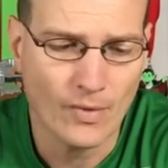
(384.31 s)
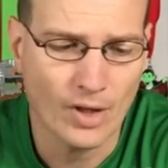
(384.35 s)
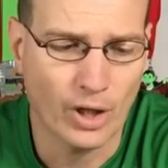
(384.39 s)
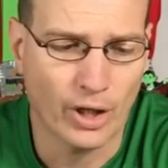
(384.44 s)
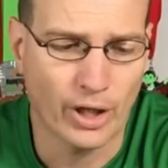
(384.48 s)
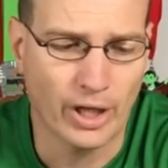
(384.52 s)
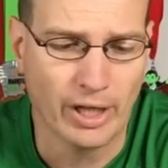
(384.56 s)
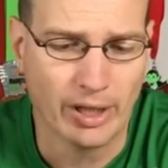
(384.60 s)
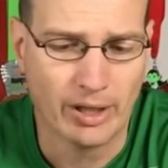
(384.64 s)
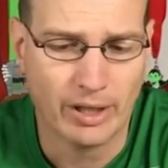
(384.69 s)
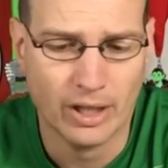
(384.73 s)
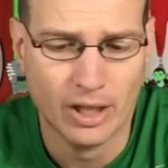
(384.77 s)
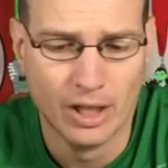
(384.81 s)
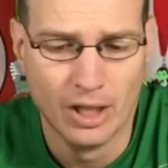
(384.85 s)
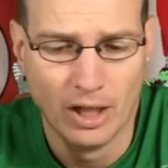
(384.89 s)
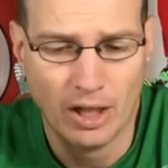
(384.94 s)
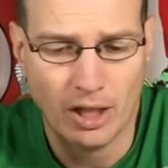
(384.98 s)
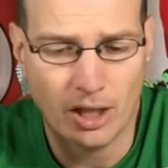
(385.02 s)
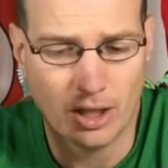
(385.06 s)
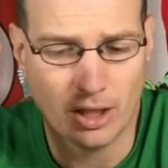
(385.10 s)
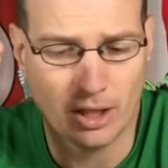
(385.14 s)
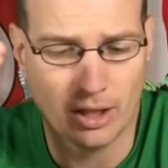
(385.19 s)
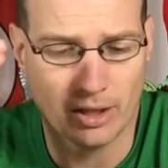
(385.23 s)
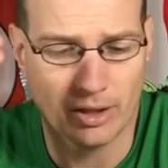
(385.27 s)
All right,
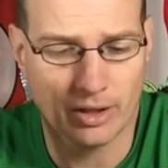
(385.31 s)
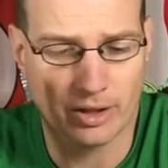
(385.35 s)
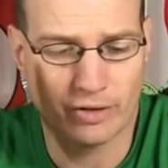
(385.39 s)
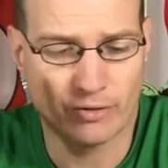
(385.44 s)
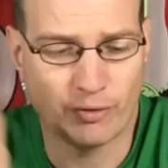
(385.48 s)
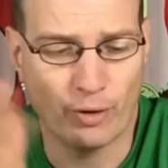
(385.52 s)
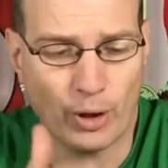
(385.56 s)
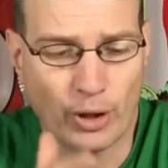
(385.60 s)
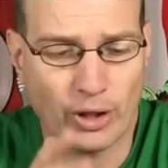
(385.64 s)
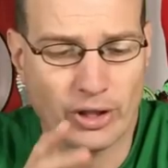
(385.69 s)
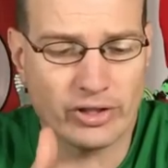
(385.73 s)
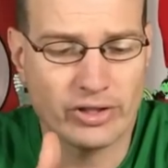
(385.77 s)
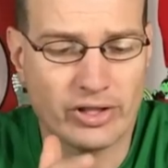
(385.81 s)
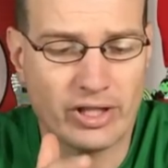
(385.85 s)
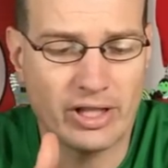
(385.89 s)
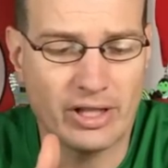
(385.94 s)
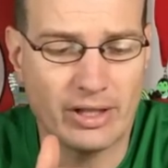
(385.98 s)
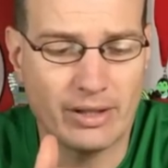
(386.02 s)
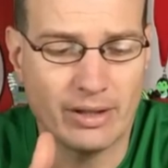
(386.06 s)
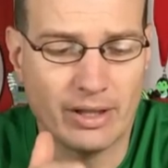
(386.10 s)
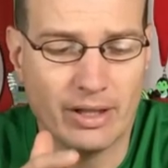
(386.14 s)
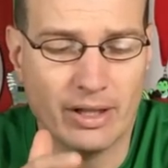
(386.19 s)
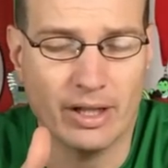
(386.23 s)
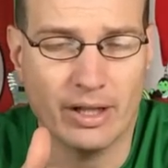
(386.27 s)
as far as
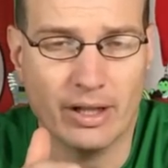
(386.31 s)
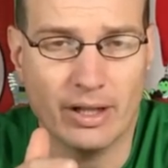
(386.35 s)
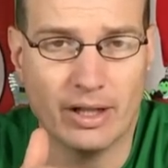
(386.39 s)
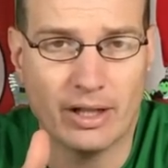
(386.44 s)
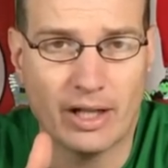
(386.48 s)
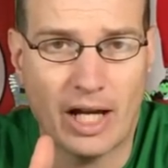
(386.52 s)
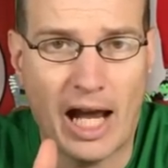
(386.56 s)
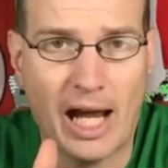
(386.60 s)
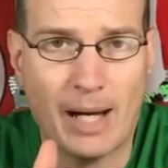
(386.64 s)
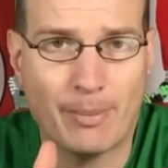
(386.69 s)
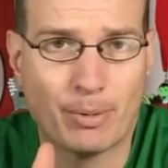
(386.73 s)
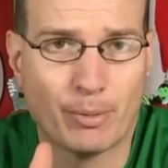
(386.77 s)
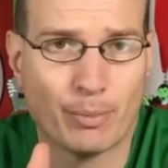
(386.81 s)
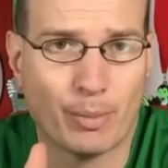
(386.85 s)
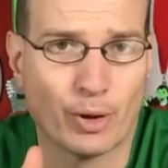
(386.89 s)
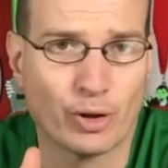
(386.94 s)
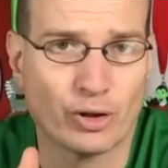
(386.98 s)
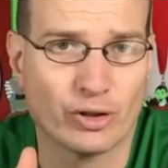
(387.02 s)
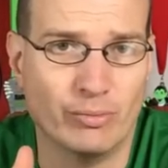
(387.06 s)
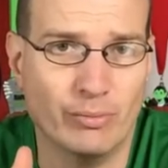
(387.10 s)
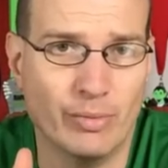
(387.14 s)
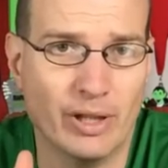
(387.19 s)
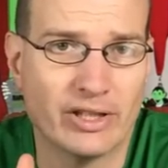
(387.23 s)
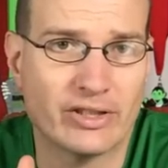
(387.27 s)
the Hyper
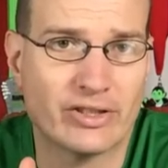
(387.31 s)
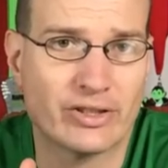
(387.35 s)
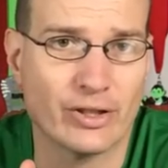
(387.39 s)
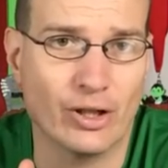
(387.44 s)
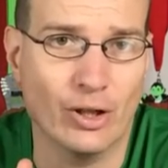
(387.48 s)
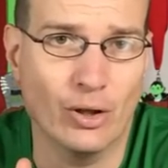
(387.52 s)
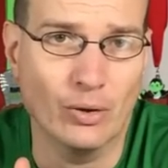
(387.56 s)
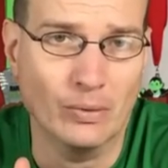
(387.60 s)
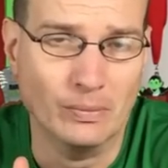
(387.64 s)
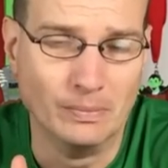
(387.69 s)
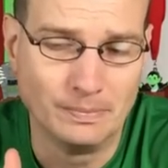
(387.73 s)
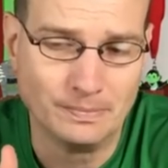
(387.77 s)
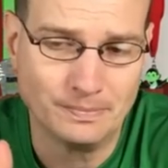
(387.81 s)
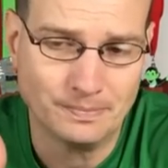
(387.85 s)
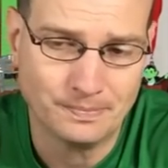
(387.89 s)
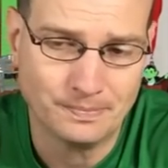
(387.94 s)
Burst midsole,